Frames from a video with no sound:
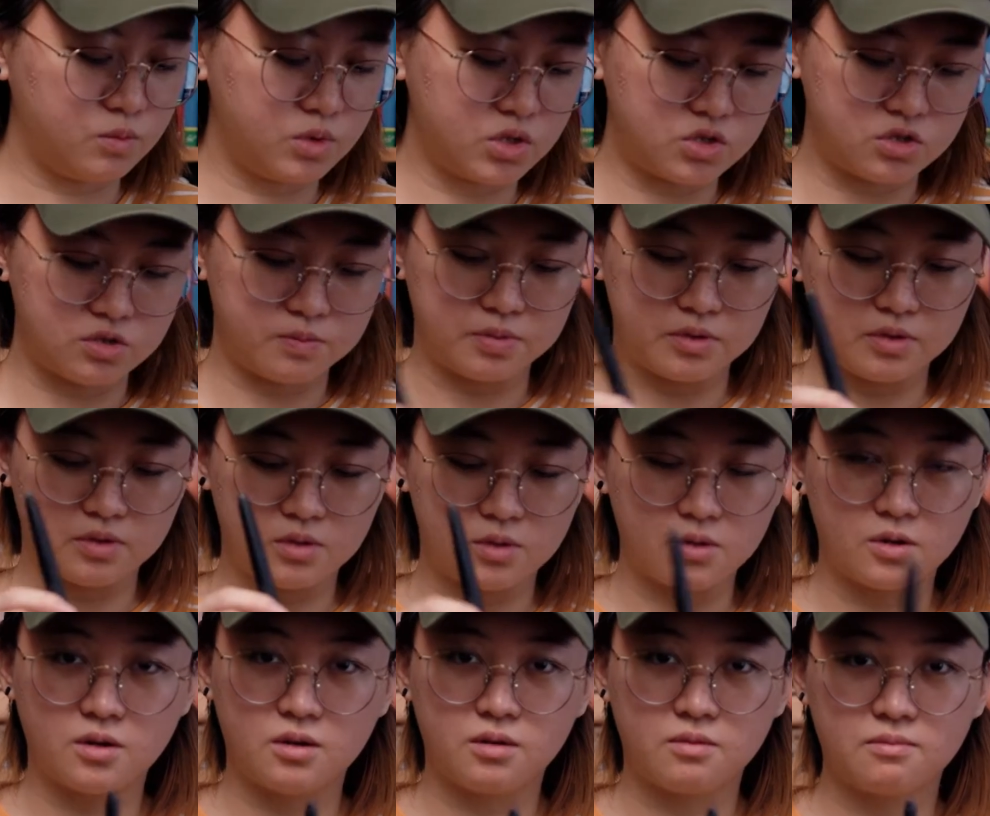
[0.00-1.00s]
which you put
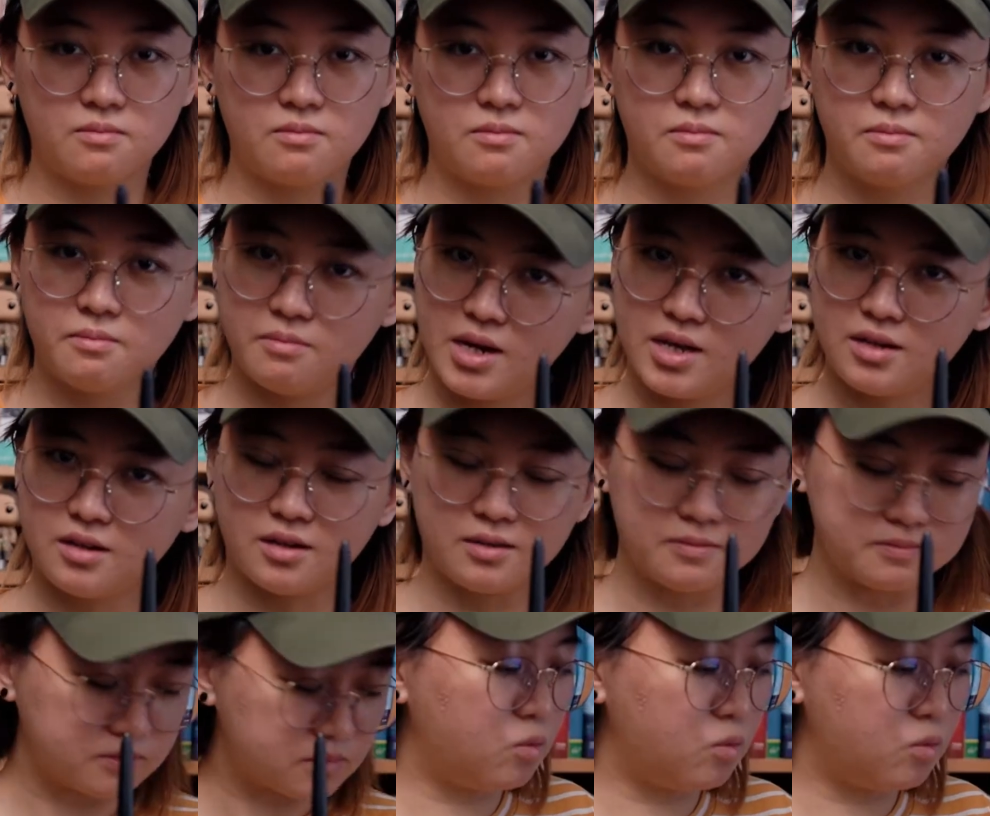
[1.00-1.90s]
your pen on.